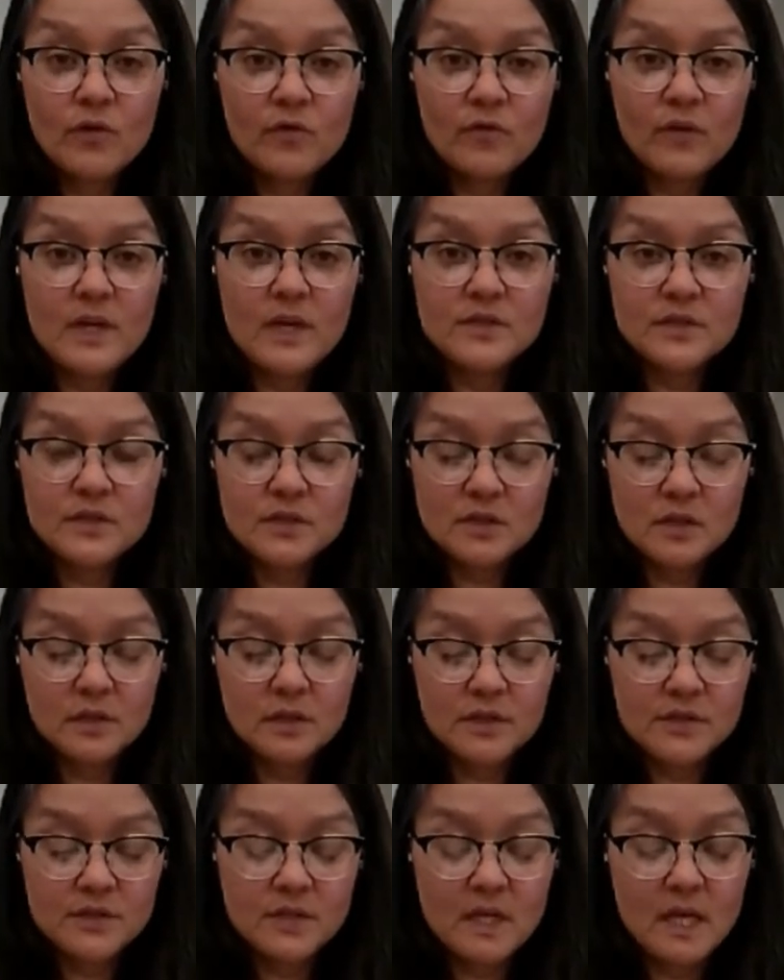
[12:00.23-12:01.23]
faces on
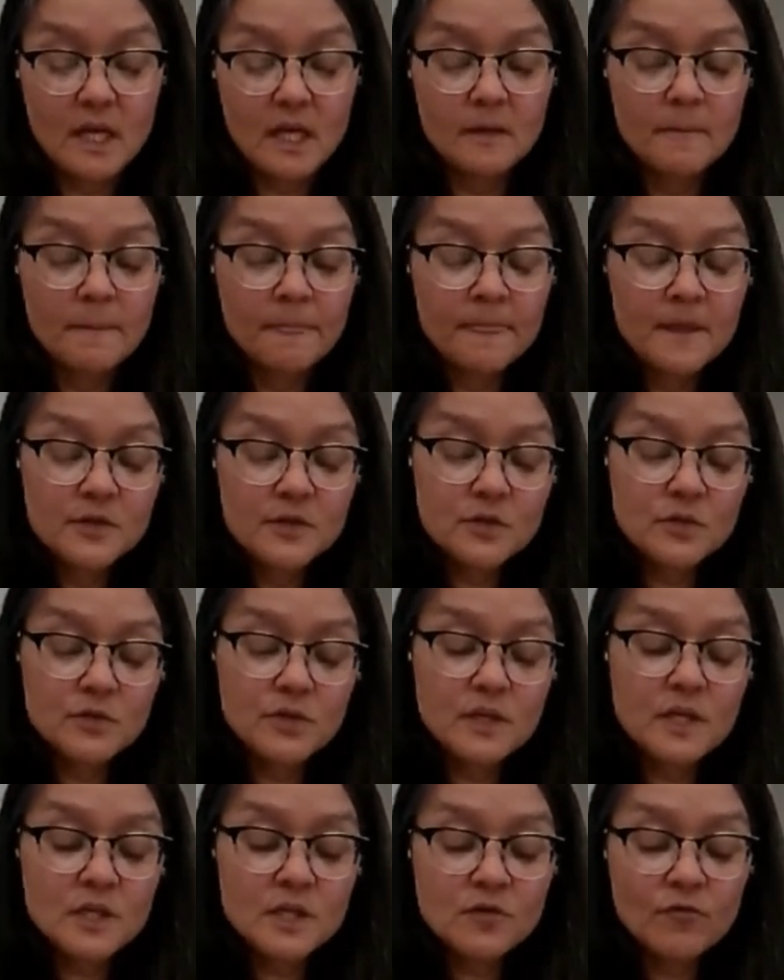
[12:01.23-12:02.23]
the side. So
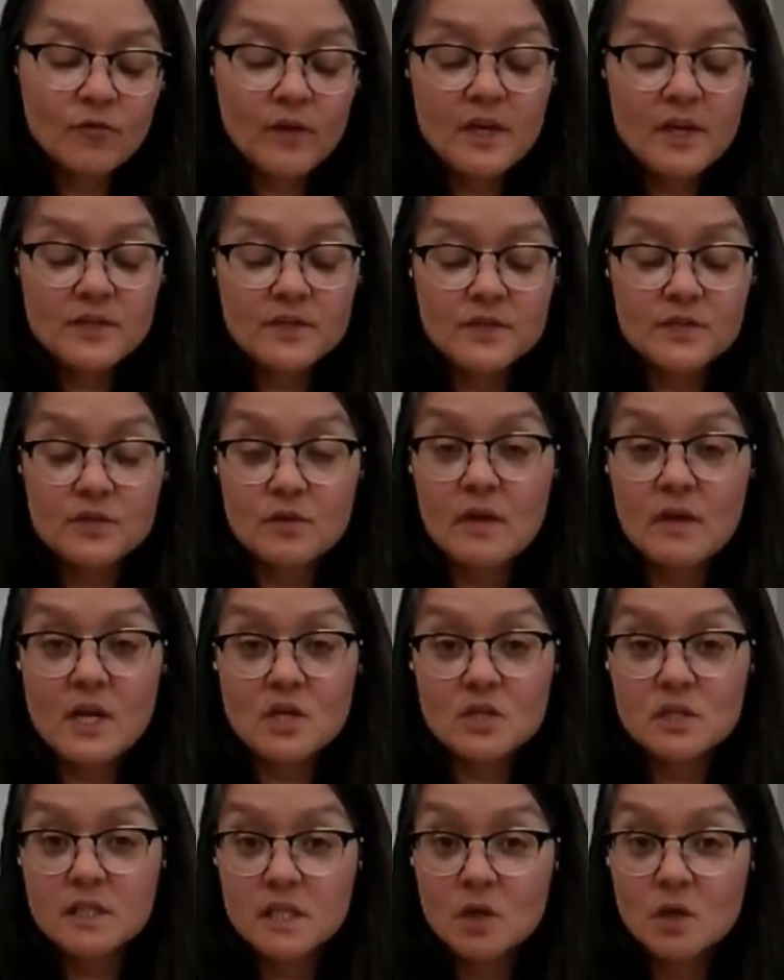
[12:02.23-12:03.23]
these faces are
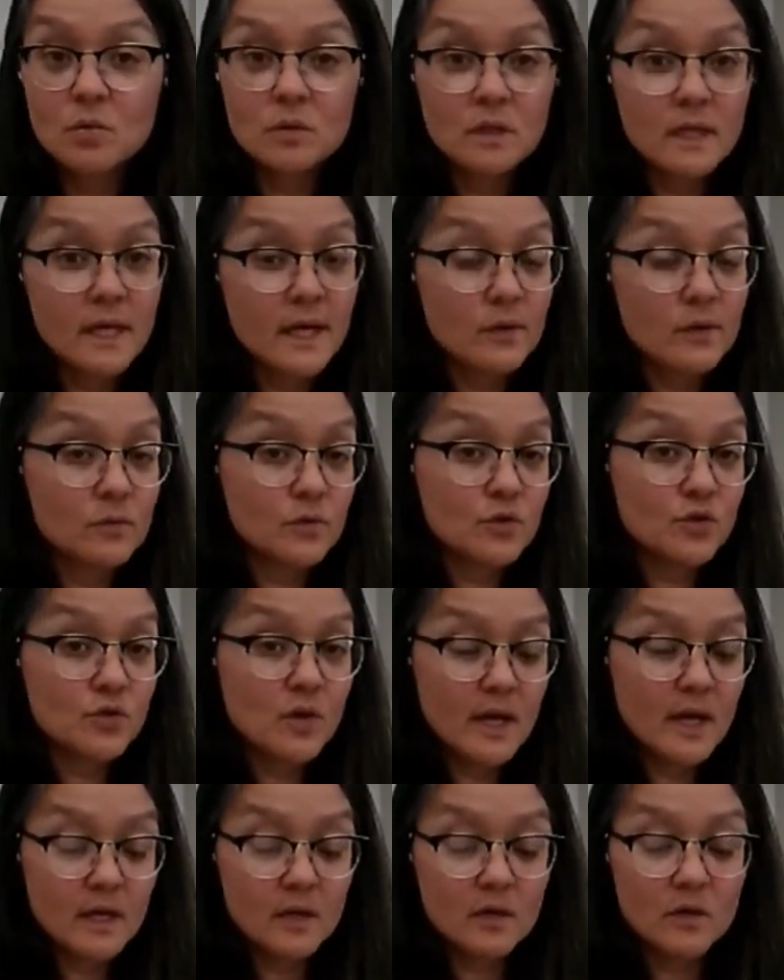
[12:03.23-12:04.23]
actually equilateral
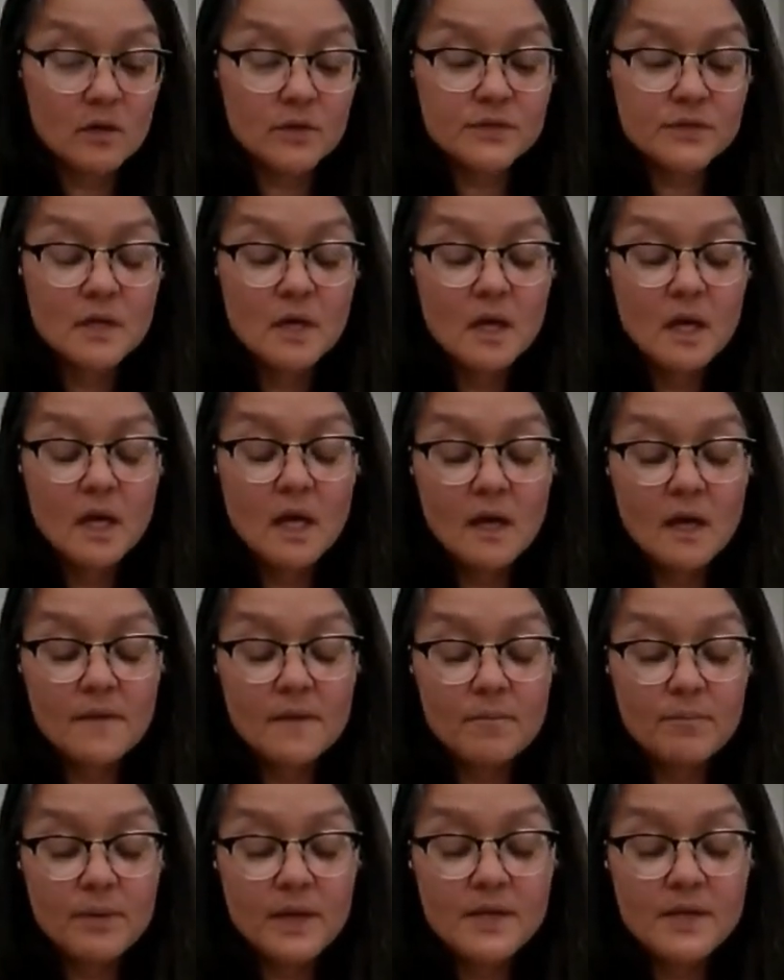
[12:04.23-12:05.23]
triangles, and
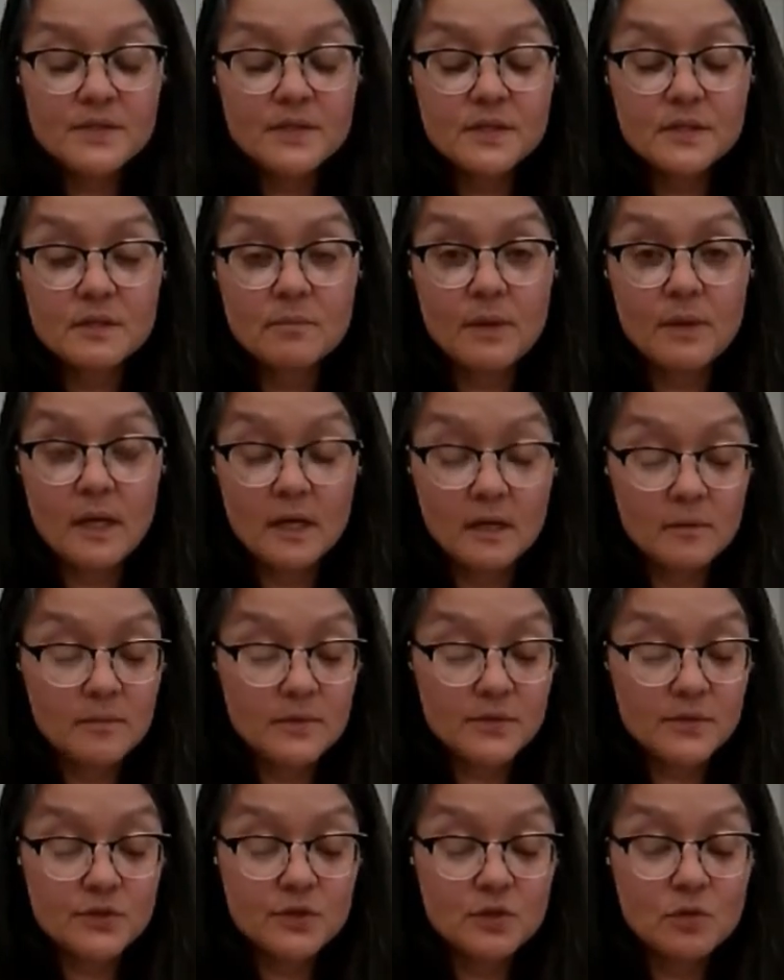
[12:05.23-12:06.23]
the base at the bottom
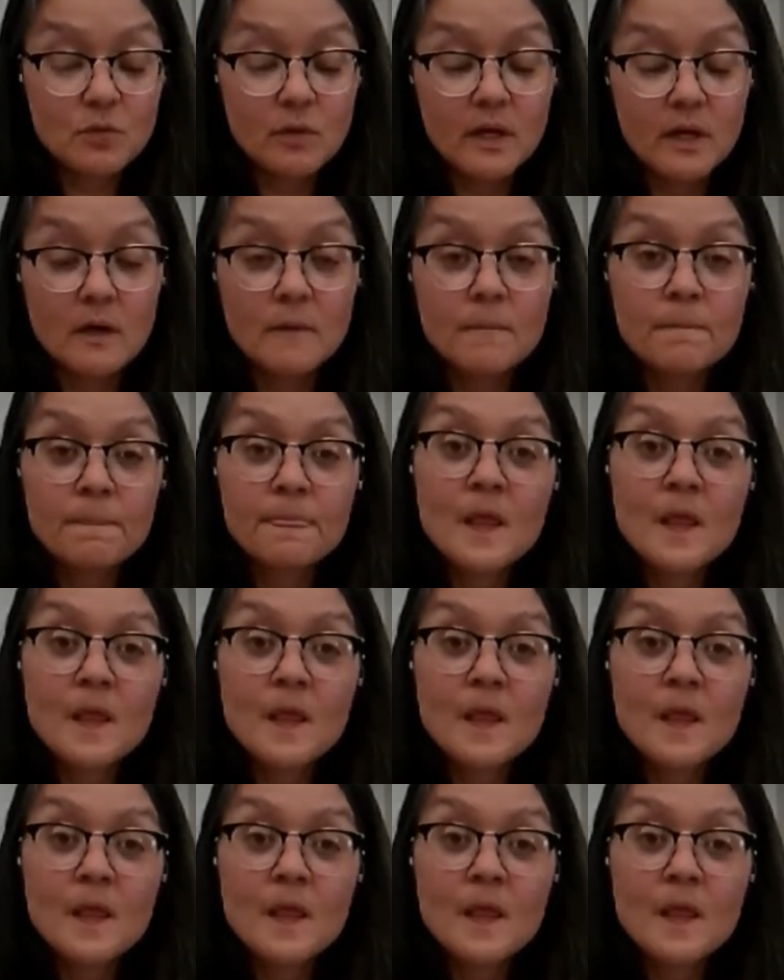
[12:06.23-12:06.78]
is a square.